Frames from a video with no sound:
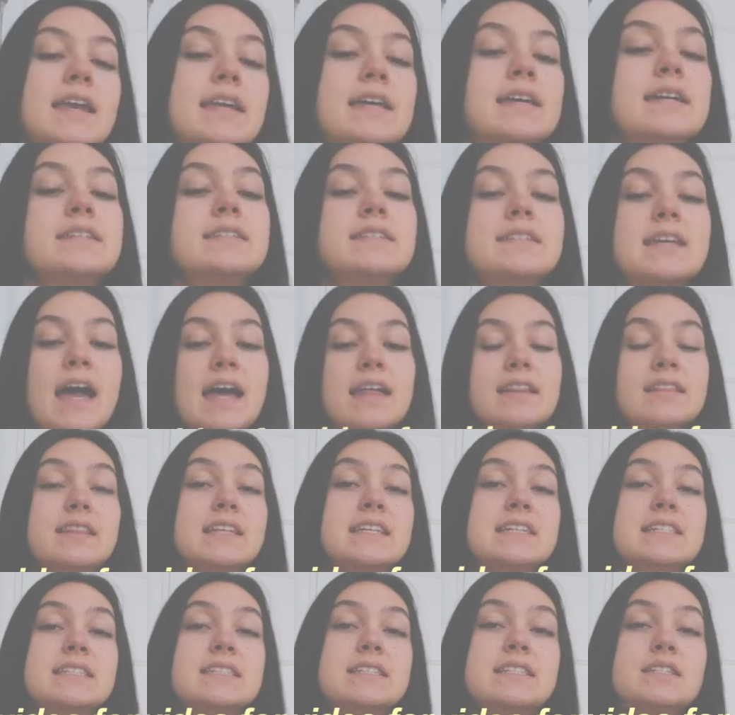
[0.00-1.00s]
edit at
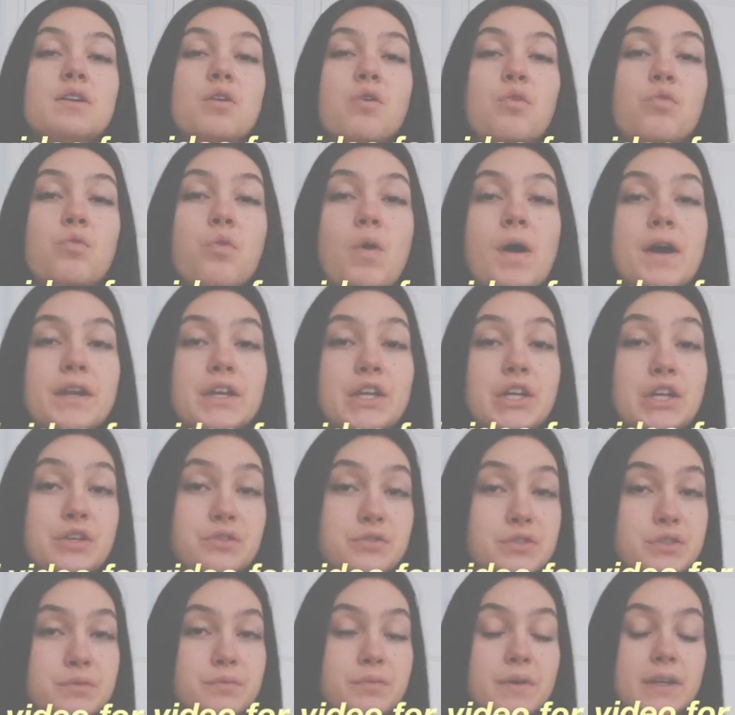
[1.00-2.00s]
least one
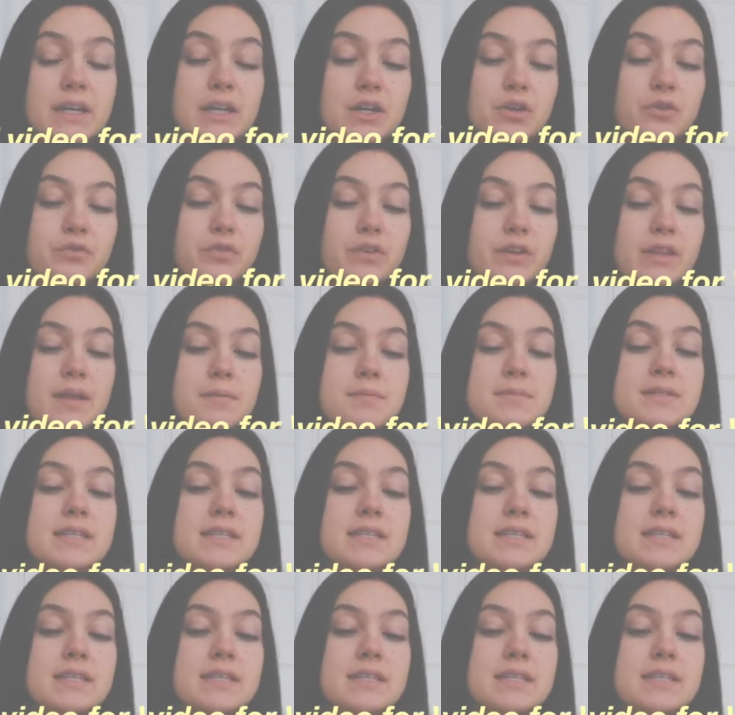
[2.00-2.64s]
YouTube video for them